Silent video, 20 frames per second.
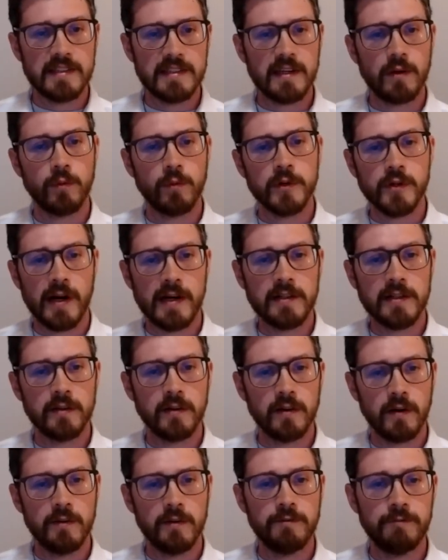Is that we're trying
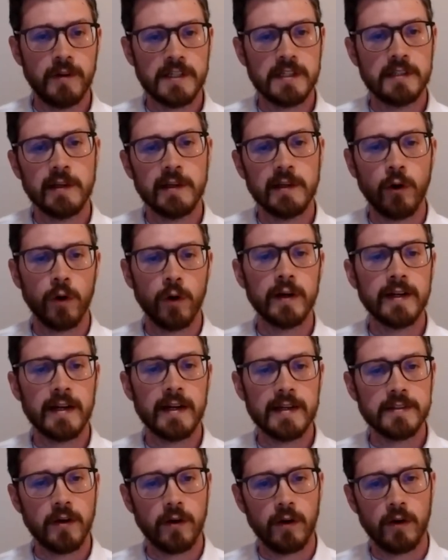to efficiently
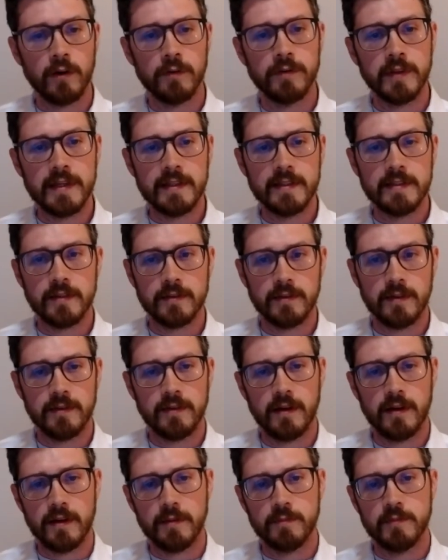organize all of these
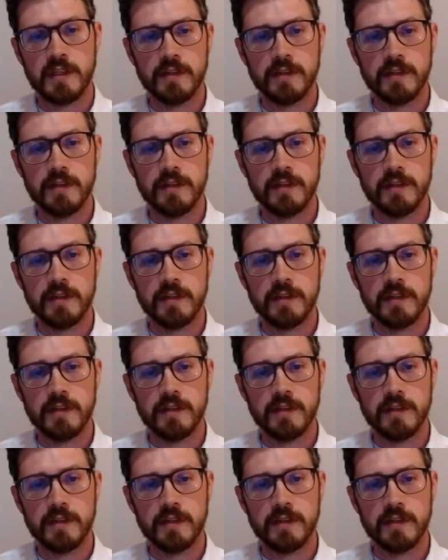um,